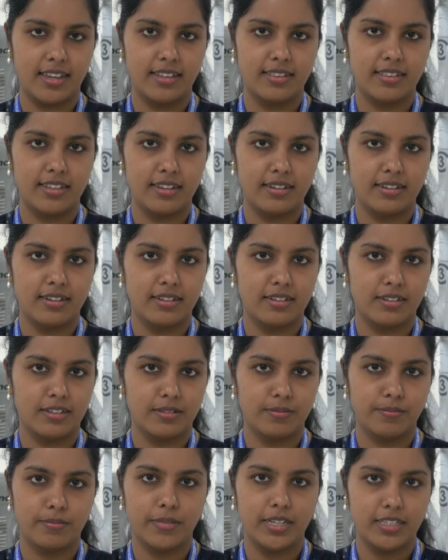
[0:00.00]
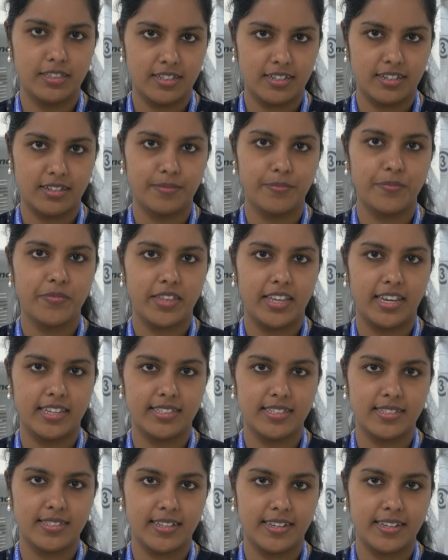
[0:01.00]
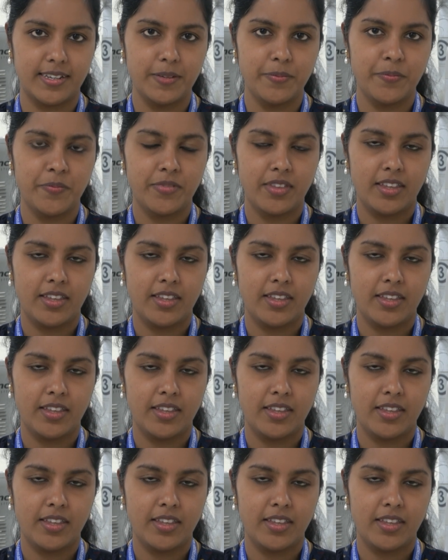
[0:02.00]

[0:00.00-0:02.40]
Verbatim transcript: and then uh, Mantra S S I,